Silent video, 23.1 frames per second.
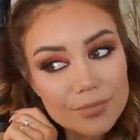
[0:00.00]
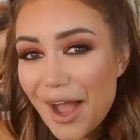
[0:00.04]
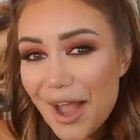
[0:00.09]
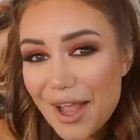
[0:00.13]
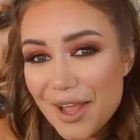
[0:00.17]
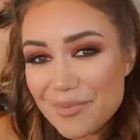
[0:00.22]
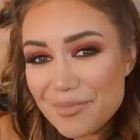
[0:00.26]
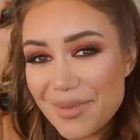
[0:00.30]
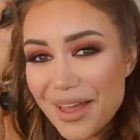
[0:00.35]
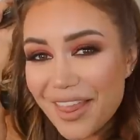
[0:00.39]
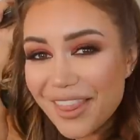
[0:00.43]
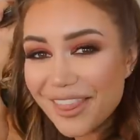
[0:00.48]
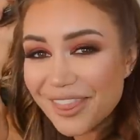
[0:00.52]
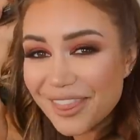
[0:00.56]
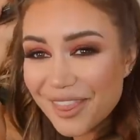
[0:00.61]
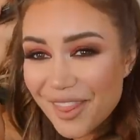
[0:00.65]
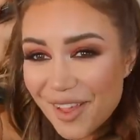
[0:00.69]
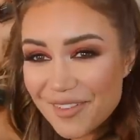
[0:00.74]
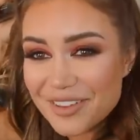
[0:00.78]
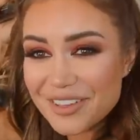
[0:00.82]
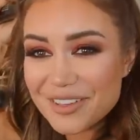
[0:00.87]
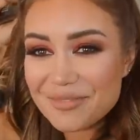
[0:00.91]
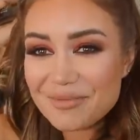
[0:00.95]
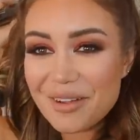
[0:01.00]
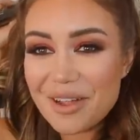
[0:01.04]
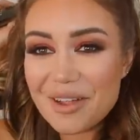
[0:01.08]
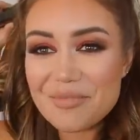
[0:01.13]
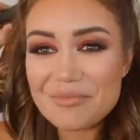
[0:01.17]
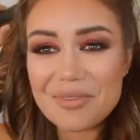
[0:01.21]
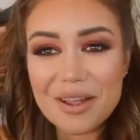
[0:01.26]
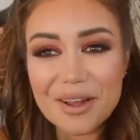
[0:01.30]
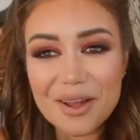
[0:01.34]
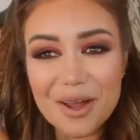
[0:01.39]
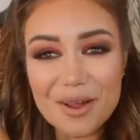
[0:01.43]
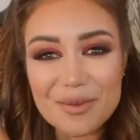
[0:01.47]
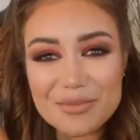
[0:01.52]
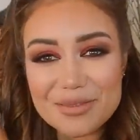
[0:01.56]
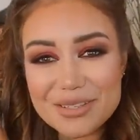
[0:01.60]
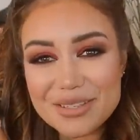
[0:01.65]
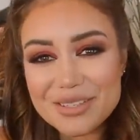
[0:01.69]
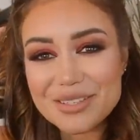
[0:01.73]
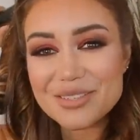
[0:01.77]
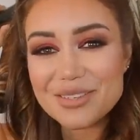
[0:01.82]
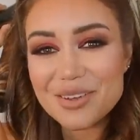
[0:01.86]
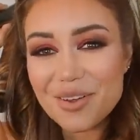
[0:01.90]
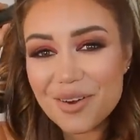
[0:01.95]
I am loving my makeup
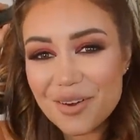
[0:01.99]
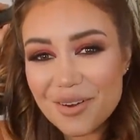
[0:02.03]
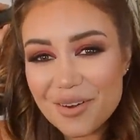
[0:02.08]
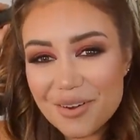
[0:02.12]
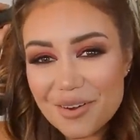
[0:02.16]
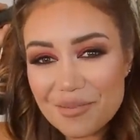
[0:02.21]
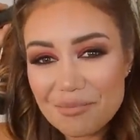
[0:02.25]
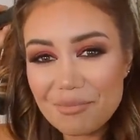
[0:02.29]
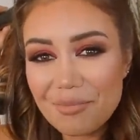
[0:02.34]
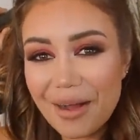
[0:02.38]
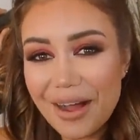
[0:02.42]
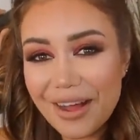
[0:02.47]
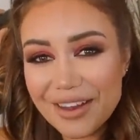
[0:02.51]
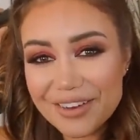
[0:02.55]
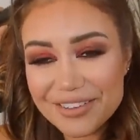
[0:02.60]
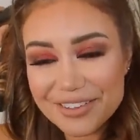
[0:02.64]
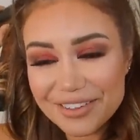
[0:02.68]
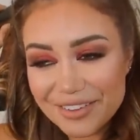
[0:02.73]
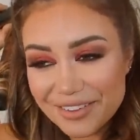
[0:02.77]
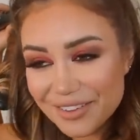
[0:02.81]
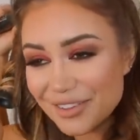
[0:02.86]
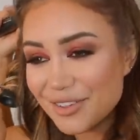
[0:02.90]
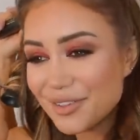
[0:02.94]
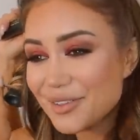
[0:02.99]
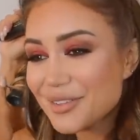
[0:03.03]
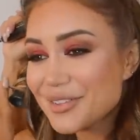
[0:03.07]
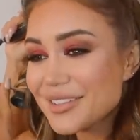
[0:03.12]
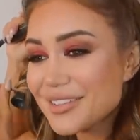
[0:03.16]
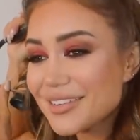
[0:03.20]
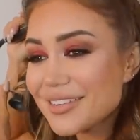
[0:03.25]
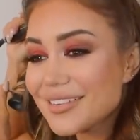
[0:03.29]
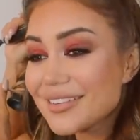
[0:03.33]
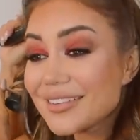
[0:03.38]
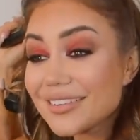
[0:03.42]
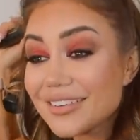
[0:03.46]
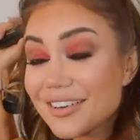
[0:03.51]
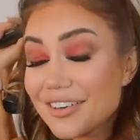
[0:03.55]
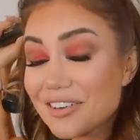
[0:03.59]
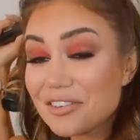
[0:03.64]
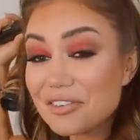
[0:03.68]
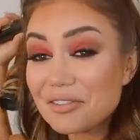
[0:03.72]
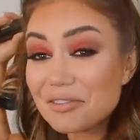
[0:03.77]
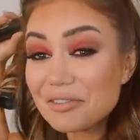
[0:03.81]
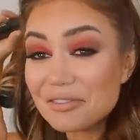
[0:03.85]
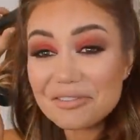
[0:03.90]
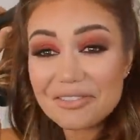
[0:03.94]
so much. It looks
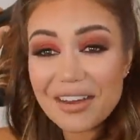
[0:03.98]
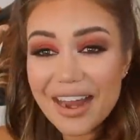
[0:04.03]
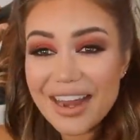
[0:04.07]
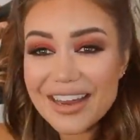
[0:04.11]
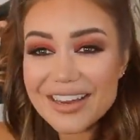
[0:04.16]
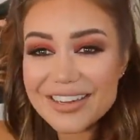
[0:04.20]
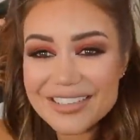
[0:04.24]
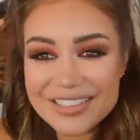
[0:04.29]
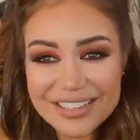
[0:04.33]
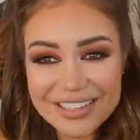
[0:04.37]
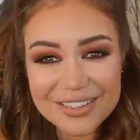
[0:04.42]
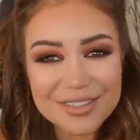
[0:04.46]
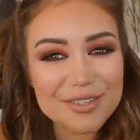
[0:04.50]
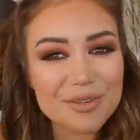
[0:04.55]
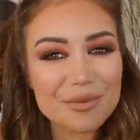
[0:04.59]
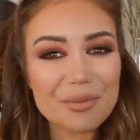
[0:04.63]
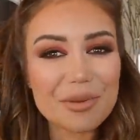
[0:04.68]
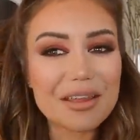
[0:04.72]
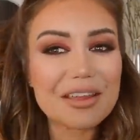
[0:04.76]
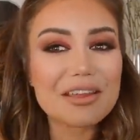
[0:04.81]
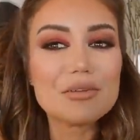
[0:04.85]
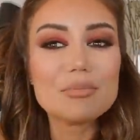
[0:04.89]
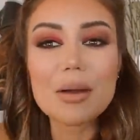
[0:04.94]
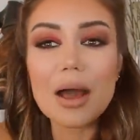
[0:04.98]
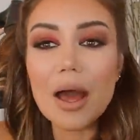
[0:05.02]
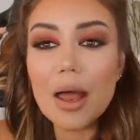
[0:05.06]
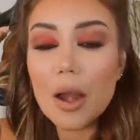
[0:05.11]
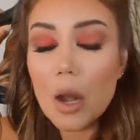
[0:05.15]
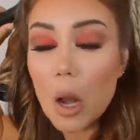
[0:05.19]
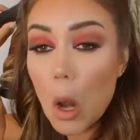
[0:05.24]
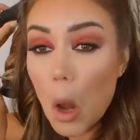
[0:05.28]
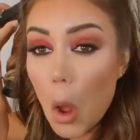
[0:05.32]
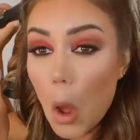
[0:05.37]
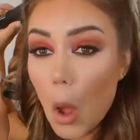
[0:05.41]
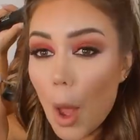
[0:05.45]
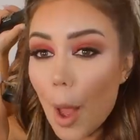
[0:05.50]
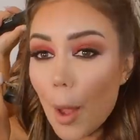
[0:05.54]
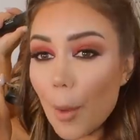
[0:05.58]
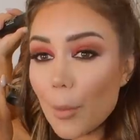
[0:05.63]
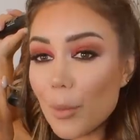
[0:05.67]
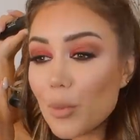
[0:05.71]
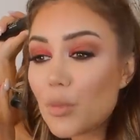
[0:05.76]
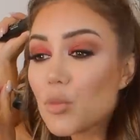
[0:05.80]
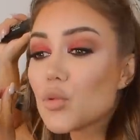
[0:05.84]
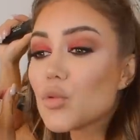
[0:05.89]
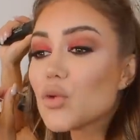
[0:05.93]
crazy to me, but
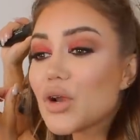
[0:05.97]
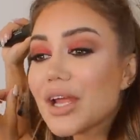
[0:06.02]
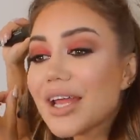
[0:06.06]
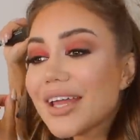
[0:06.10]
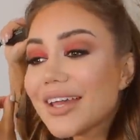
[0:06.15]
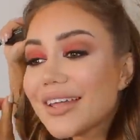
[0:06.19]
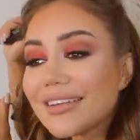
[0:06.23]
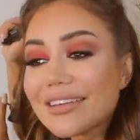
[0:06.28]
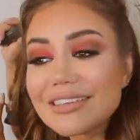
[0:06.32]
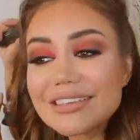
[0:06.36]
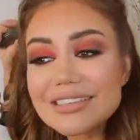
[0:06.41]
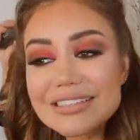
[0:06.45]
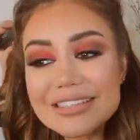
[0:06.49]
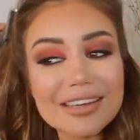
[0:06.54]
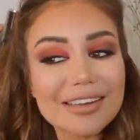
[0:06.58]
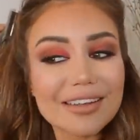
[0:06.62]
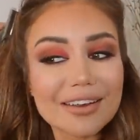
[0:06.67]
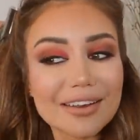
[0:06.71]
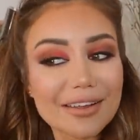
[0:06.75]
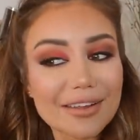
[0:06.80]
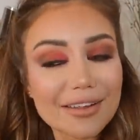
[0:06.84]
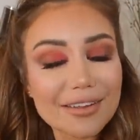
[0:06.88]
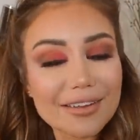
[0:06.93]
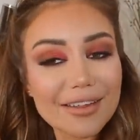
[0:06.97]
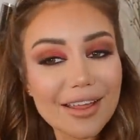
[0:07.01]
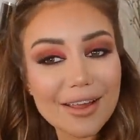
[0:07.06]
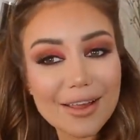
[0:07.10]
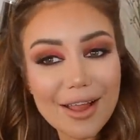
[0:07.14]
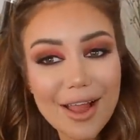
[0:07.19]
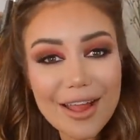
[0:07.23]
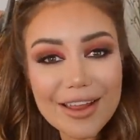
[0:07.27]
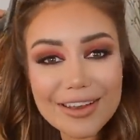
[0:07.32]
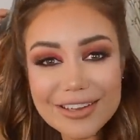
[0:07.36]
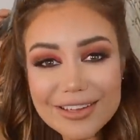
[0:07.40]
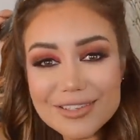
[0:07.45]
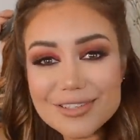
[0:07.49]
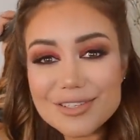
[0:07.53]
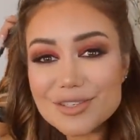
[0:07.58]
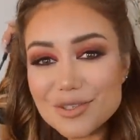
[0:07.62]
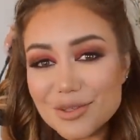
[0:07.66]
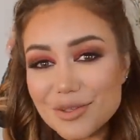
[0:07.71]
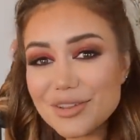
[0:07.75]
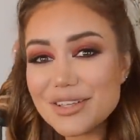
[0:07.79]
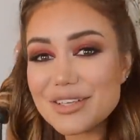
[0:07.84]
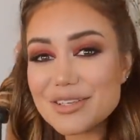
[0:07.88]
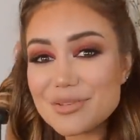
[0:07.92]
I'm really digging it. Like, I need to
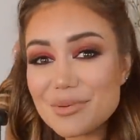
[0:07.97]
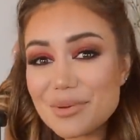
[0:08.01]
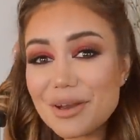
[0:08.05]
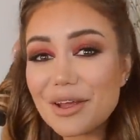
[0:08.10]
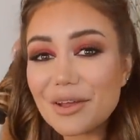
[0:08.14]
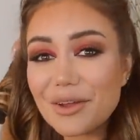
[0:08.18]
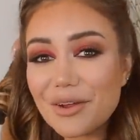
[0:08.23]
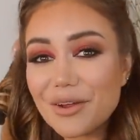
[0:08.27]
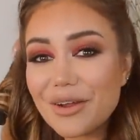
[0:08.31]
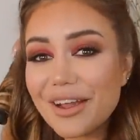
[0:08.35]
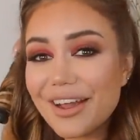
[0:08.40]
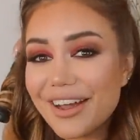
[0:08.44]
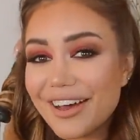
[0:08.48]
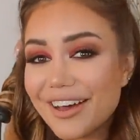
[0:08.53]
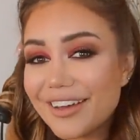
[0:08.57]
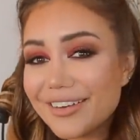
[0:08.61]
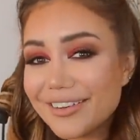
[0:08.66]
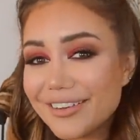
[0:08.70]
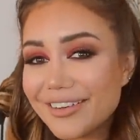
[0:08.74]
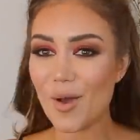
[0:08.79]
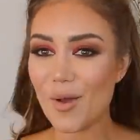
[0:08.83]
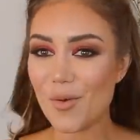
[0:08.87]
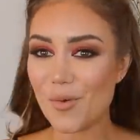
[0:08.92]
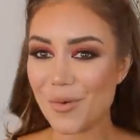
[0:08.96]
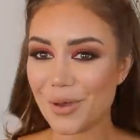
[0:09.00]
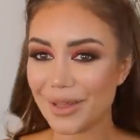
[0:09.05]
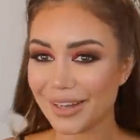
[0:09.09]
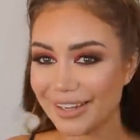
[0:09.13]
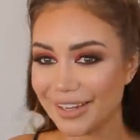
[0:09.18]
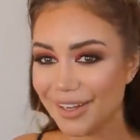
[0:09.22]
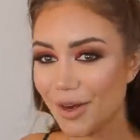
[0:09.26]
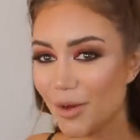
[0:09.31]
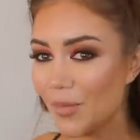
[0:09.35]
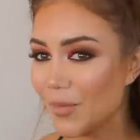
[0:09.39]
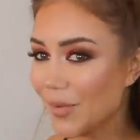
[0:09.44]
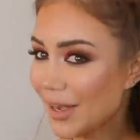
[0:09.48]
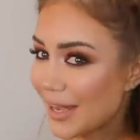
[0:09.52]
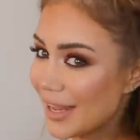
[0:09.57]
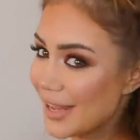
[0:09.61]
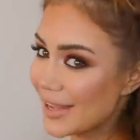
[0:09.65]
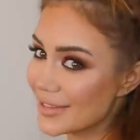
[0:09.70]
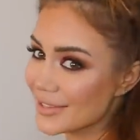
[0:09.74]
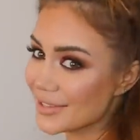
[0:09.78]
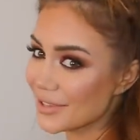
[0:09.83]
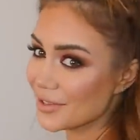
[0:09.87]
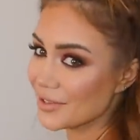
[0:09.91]
do this when I go out. Oakley
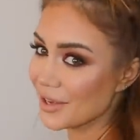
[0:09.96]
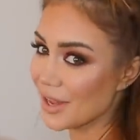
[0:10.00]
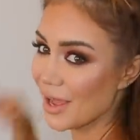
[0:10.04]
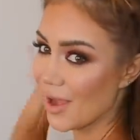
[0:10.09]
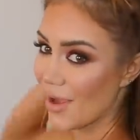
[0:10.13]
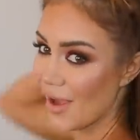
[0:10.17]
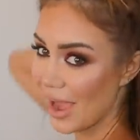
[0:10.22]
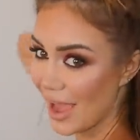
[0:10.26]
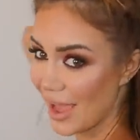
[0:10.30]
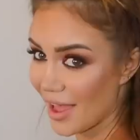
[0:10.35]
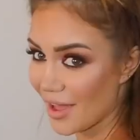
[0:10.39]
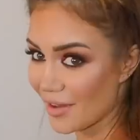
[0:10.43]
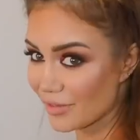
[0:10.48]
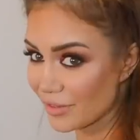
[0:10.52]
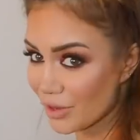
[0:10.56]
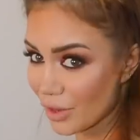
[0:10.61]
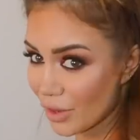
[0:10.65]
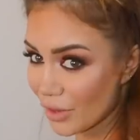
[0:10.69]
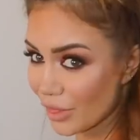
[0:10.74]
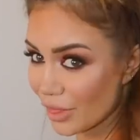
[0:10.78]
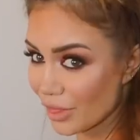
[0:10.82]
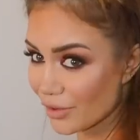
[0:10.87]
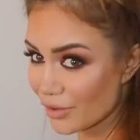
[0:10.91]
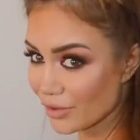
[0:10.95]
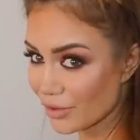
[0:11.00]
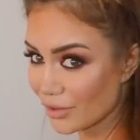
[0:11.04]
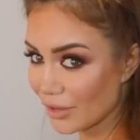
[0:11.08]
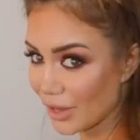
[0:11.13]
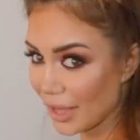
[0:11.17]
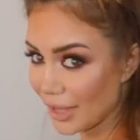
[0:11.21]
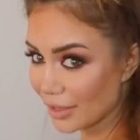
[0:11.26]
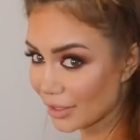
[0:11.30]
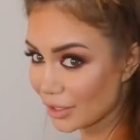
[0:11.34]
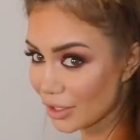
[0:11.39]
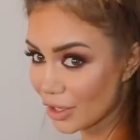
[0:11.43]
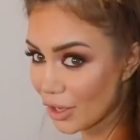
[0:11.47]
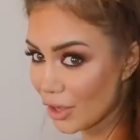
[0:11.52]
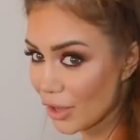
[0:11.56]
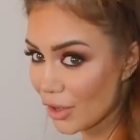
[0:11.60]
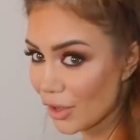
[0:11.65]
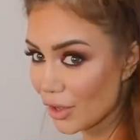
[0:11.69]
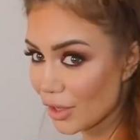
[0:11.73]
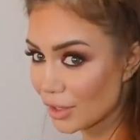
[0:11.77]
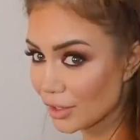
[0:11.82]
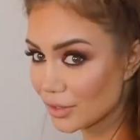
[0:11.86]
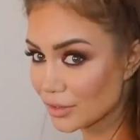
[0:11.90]
dokley. So now I have gone through and
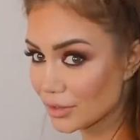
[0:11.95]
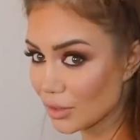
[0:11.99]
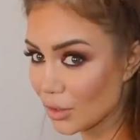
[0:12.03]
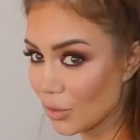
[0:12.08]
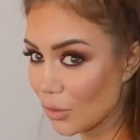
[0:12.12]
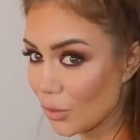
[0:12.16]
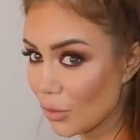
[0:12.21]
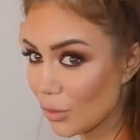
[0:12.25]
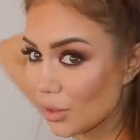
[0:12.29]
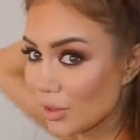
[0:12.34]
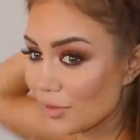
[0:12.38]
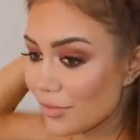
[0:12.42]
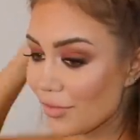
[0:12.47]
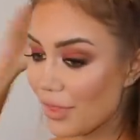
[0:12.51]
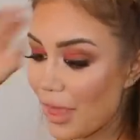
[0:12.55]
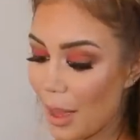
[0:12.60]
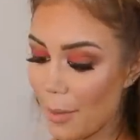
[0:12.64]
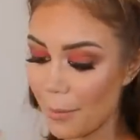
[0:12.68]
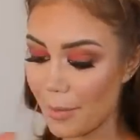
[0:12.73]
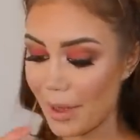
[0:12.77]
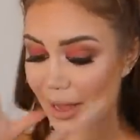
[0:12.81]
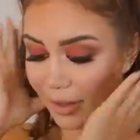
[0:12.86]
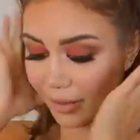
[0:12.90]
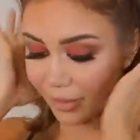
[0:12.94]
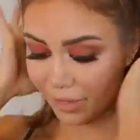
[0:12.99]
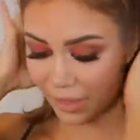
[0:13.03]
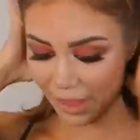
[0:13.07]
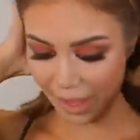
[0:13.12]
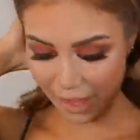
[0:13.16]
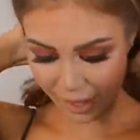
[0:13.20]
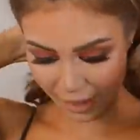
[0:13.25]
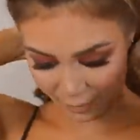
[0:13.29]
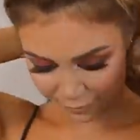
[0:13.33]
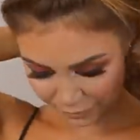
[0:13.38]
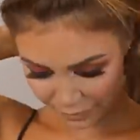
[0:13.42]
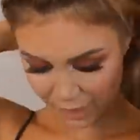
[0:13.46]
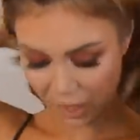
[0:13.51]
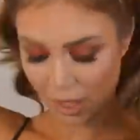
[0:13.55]
curled all of that back there.